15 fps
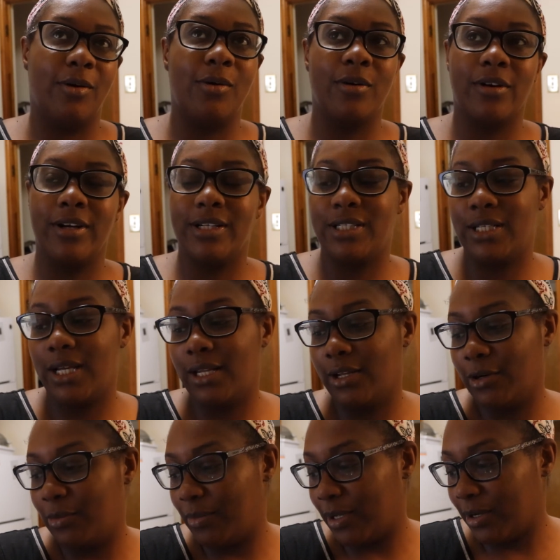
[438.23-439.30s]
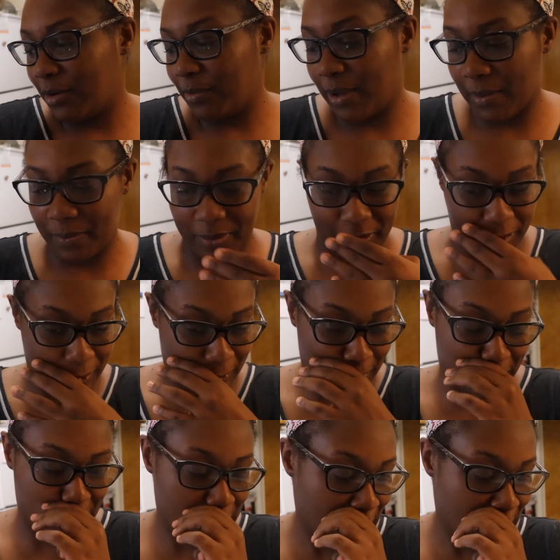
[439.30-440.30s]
orange, yellow bell pepper.